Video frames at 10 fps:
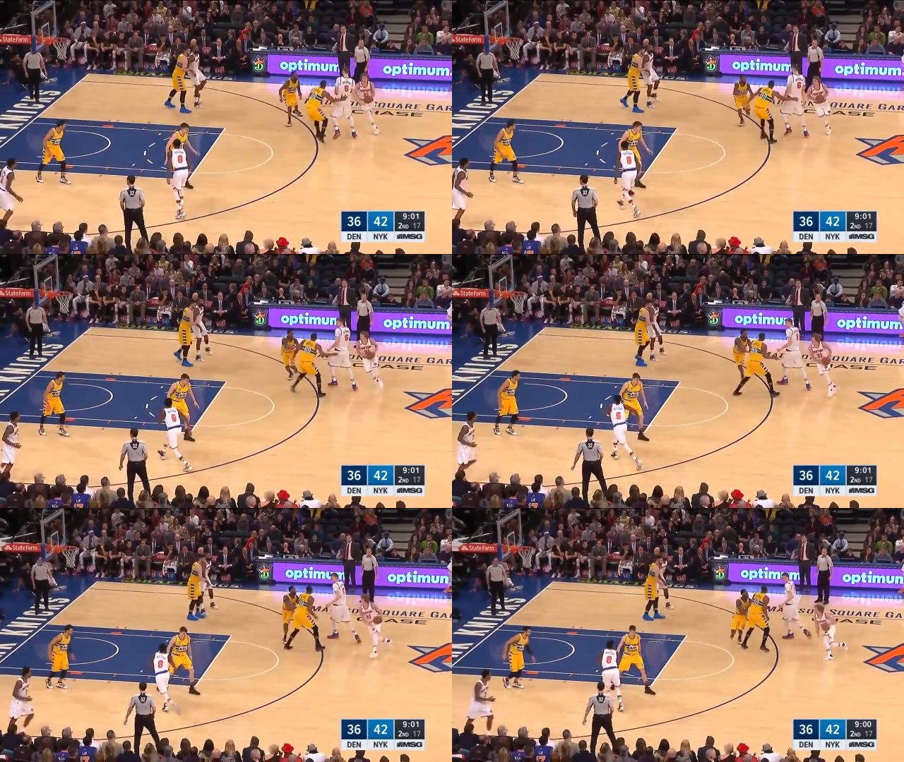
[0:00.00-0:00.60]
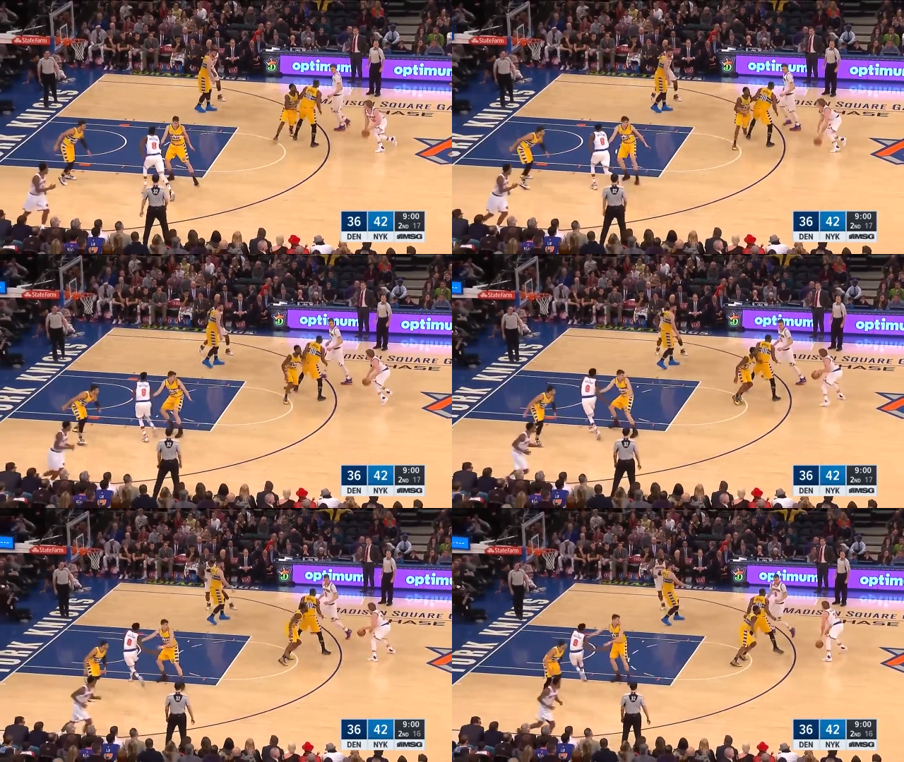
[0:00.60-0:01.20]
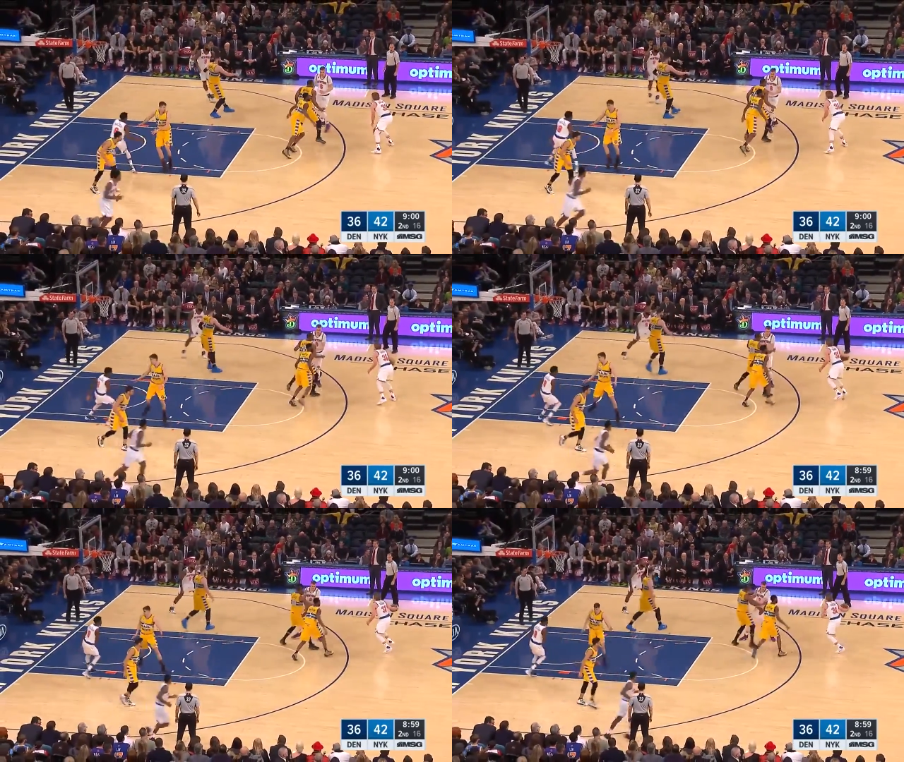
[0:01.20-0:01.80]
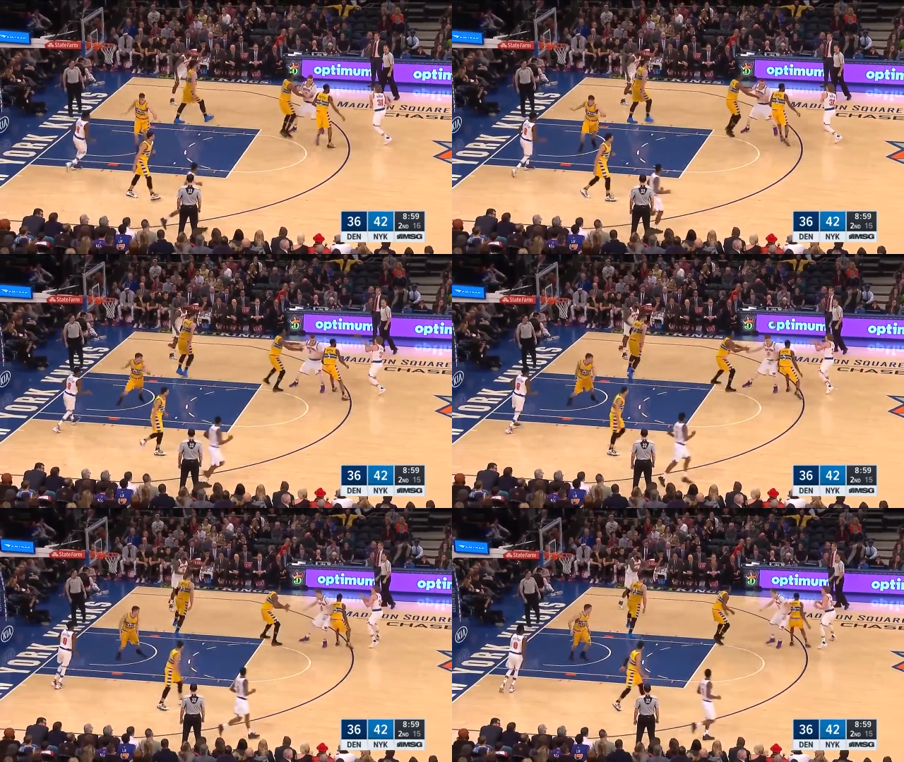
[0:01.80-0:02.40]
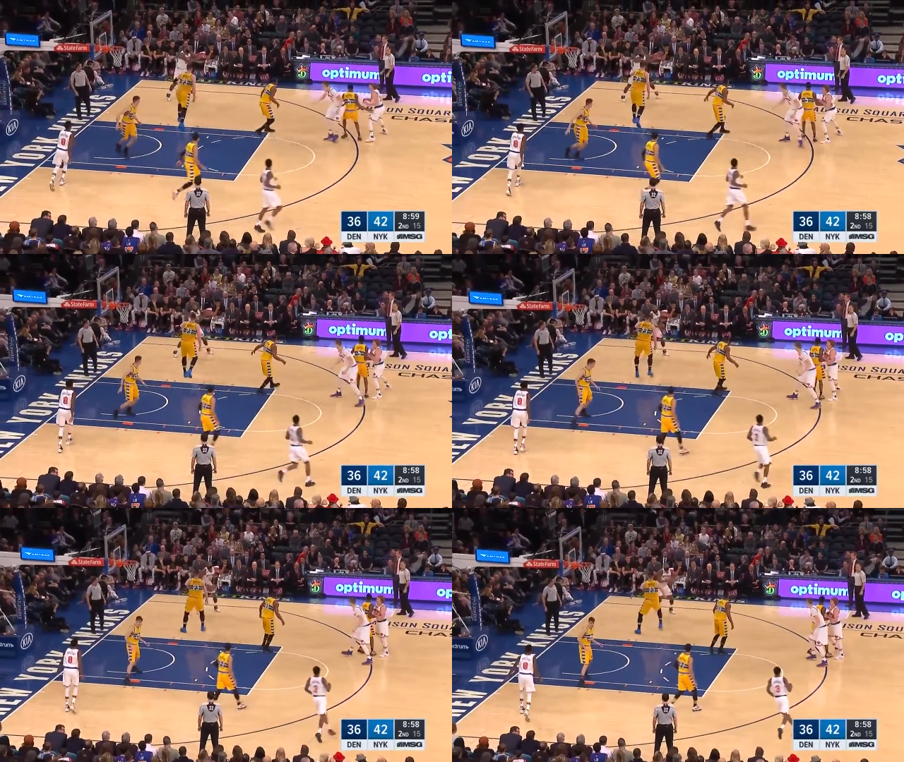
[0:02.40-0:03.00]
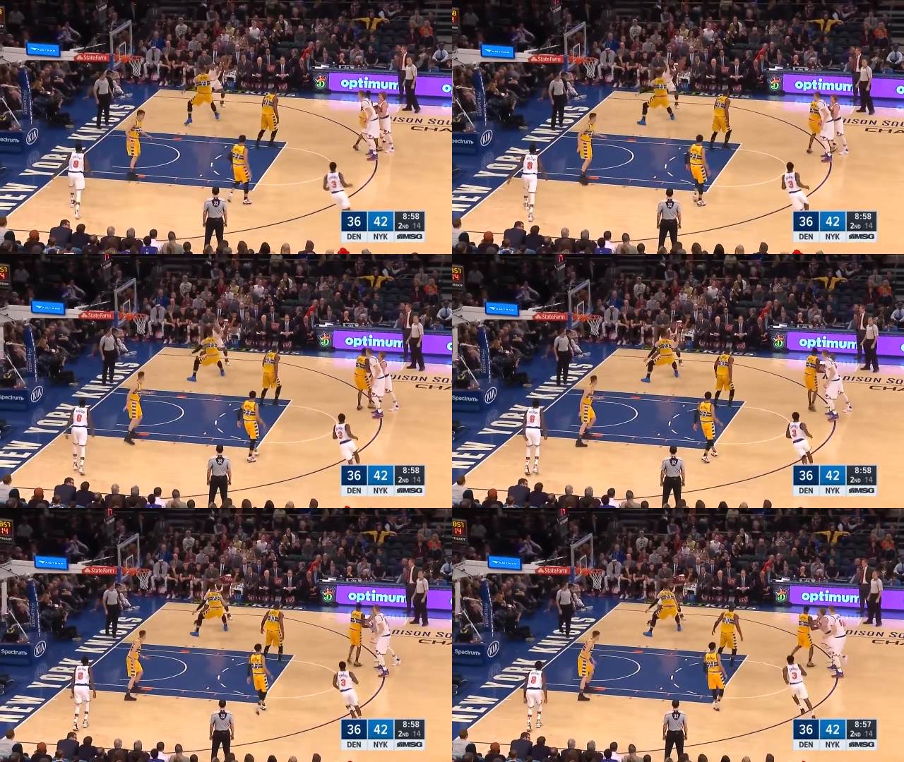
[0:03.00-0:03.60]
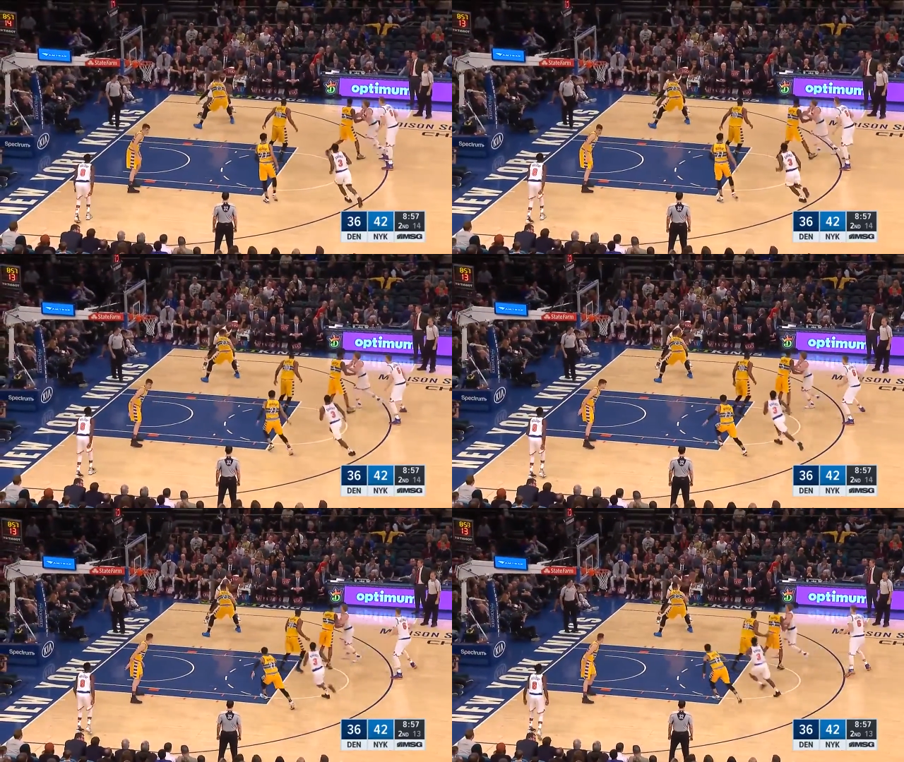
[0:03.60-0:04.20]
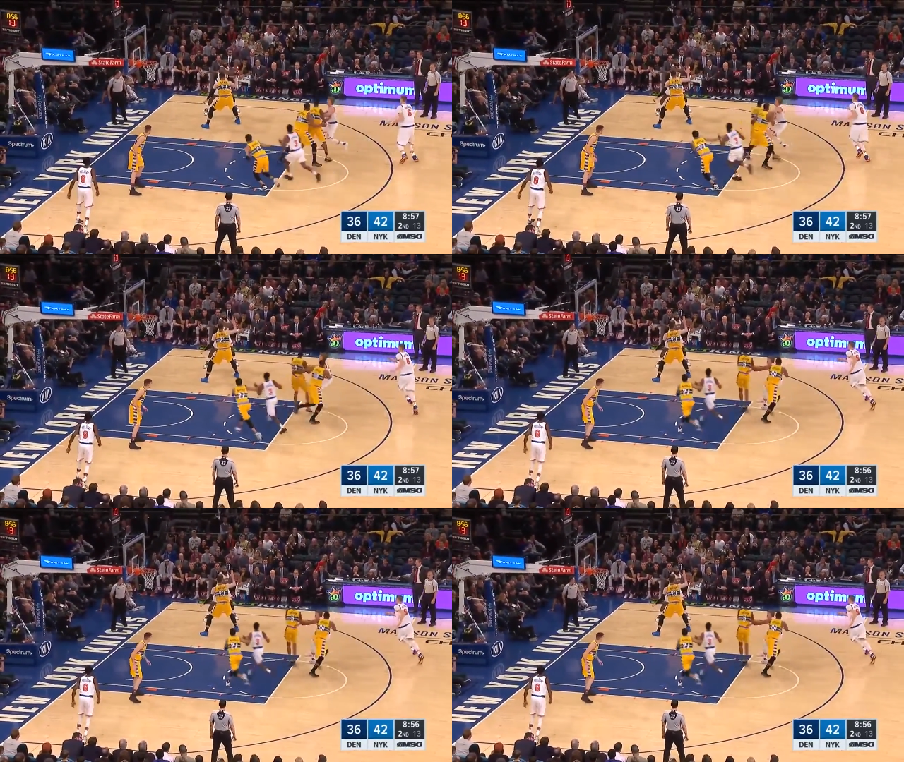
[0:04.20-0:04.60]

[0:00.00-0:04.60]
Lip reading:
(no speaker visible)